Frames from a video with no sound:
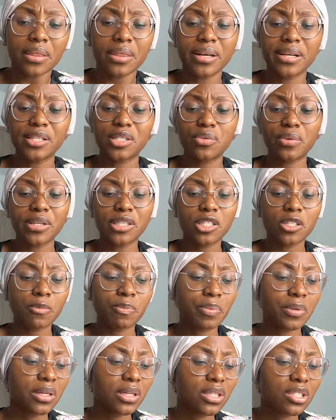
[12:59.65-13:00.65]
There's
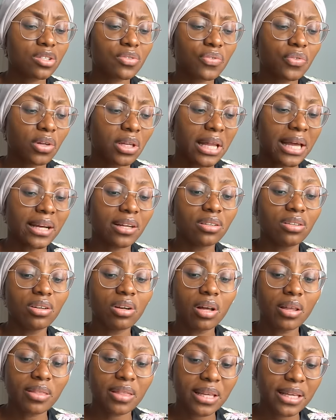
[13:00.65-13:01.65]
recipes for like
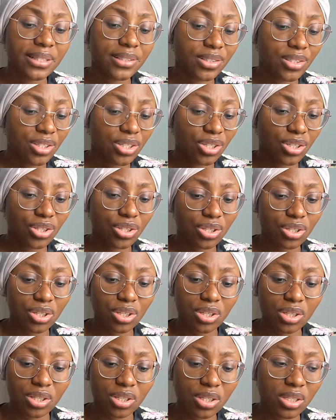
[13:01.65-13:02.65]
northern
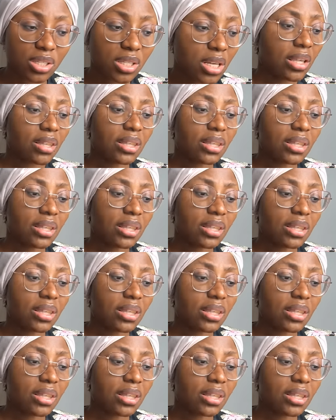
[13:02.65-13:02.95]
dishes.